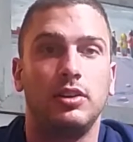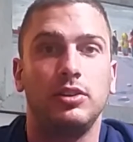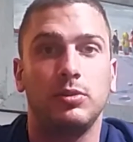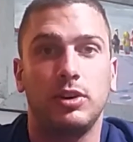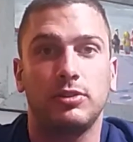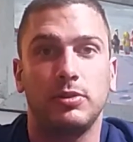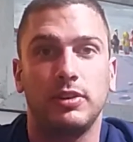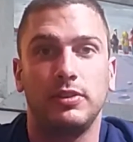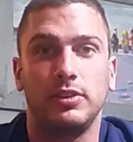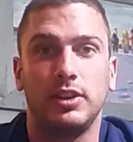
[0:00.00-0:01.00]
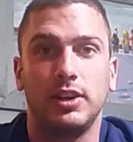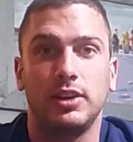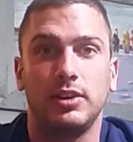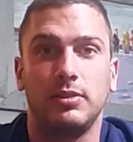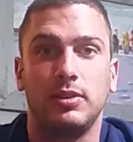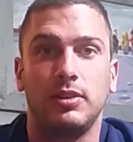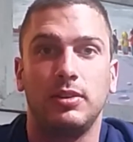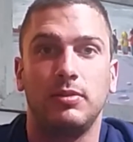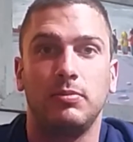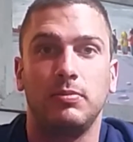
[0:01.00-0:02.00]
You can watch whatever you'd like,
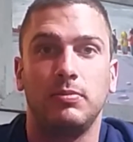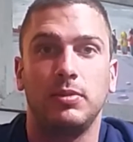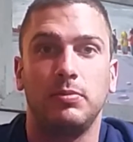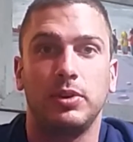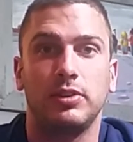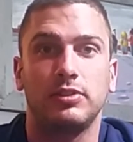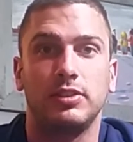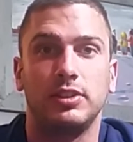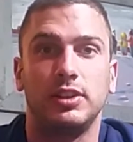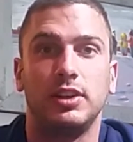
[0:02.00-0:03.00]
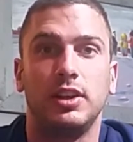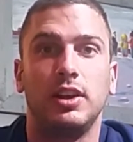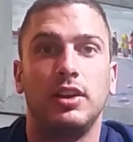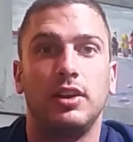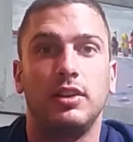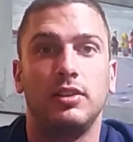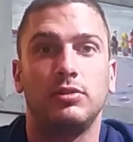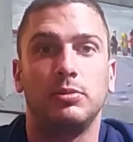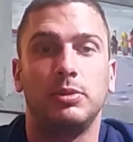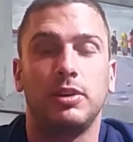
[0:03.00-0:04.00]
but personally, this
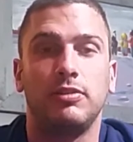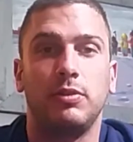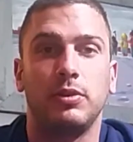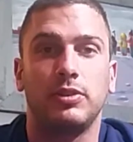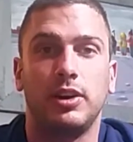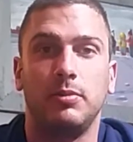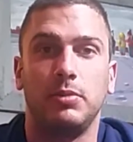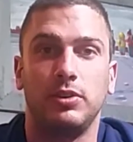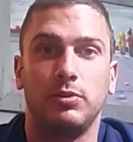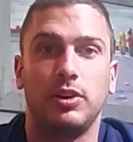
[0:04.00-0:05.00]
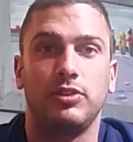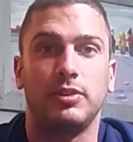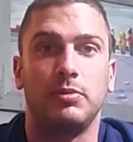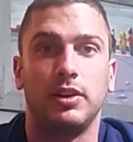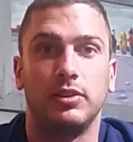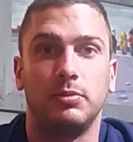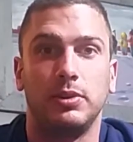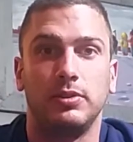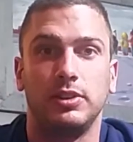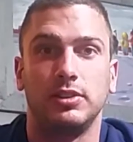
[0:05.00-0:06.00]
will be my 4th time binge watching My Little
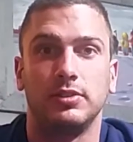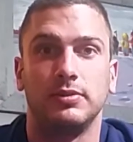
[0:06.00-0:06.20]
Pony.